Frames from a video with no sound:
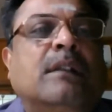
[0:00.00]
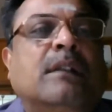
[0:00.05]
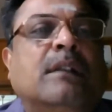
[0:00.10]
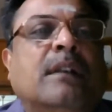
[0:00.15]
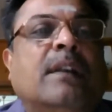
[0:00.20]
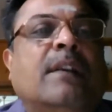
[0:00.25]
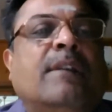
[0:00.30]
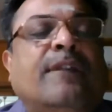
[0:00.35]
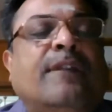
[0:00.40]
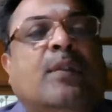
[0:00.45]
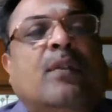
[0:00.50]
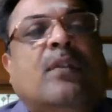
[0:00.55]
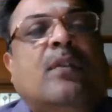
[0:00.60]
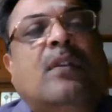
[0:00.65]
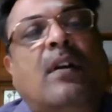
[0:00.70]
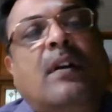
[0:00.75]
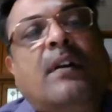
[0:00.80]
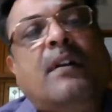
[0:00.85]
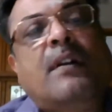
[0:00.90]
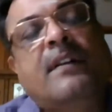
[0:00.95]
If you
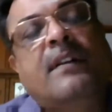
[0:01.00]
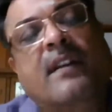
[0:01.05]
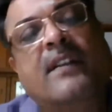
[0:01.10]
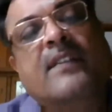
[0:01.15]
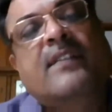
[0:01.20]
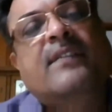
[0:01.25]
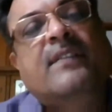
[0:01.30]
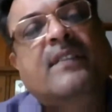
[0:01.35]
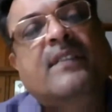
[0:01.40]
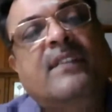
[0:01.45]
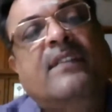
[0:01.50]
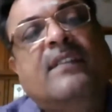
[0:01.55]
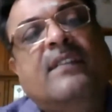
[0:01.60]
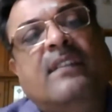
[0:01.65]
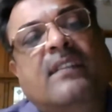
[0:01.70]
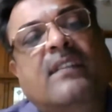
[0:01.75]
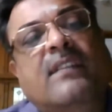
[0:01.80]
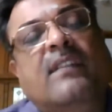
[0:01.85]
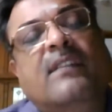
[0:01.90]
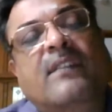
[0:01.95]
contrast
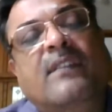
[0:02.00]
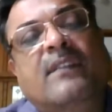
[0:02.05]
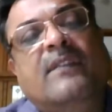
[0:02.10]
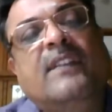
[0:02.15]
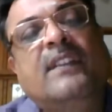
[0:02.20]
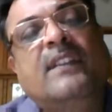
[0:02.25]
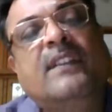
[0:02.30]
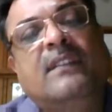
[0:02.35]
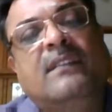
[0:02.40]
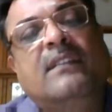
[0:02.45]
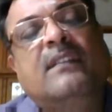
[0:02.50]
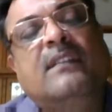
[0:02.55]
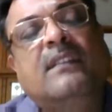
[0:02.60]
this with